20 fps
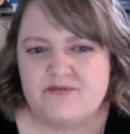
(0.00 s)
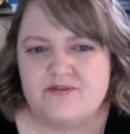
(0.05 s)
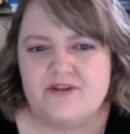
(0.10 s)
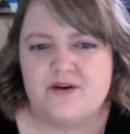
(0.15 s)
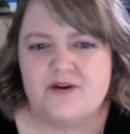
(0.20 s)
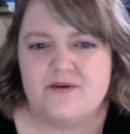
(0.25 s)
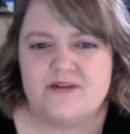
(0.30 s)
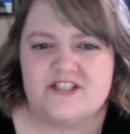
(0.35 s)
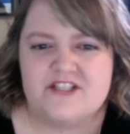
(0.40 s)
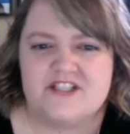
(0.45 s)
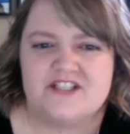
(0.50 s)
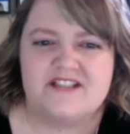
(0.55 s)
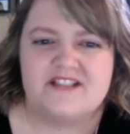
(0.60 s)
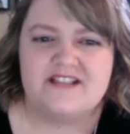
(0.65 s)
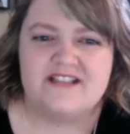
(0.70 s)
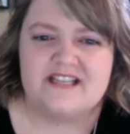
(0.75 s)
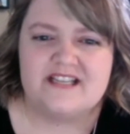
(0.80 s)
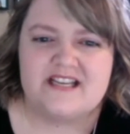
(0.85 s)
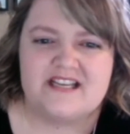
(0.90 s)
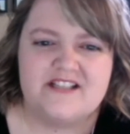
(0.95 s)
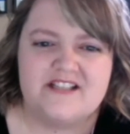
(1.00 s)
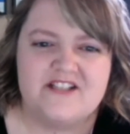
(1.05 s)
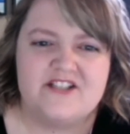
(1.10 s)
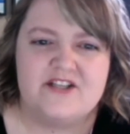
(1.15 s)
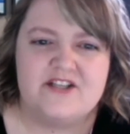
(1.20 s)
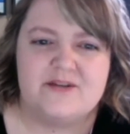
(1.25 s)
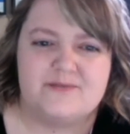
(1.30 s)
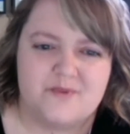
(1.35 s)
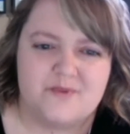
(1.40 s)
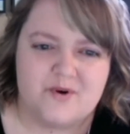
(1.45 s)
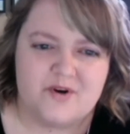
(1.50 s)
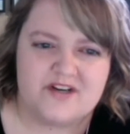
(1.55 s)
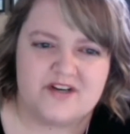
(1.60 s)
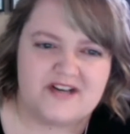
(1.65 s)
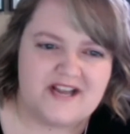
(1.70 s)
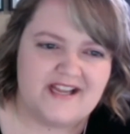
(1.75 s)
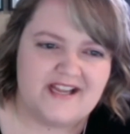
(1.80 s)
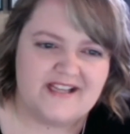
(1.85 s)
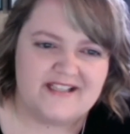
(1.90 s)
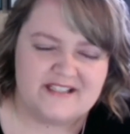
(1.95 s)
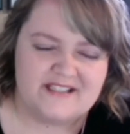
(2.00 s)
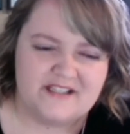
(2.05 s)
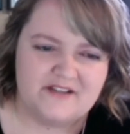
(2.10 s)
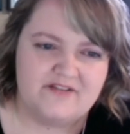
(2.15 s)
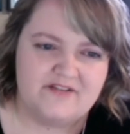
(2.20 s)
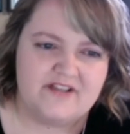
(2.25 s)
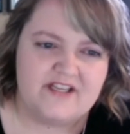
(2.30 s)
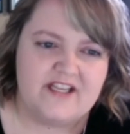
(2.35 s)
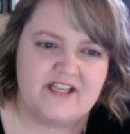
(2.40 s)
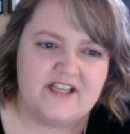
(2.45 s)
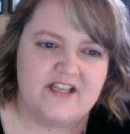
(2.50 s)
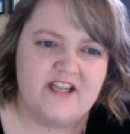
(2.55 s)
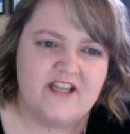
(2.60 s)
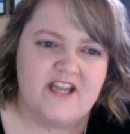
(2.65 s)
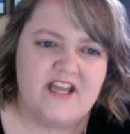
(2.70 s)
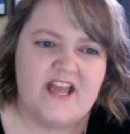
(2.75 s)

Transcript: though, it just leads to more negativity.